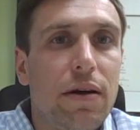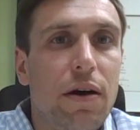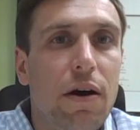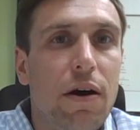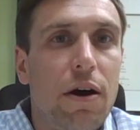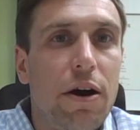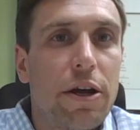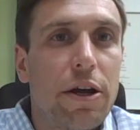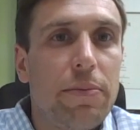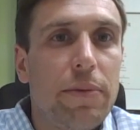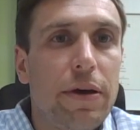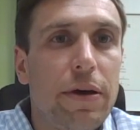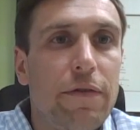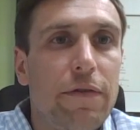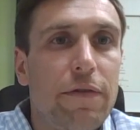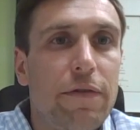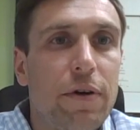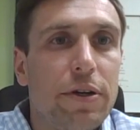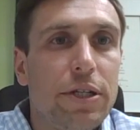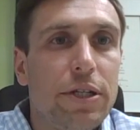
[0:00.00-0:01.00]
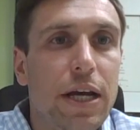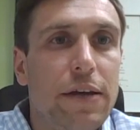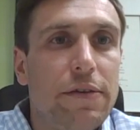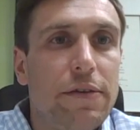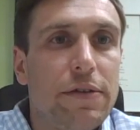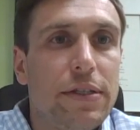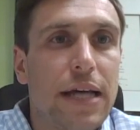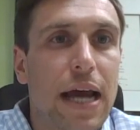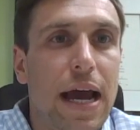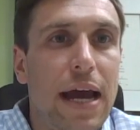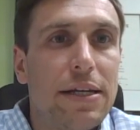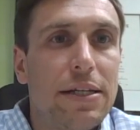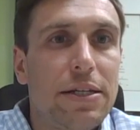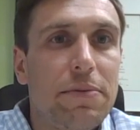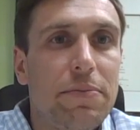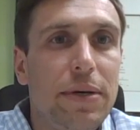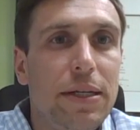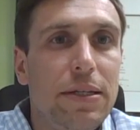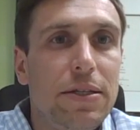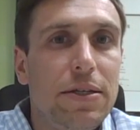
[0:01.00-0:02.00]
argument for a change of status to
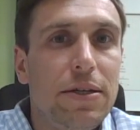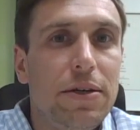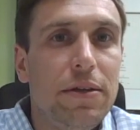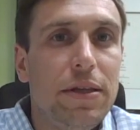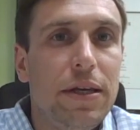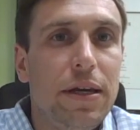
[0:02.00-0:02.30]
B2,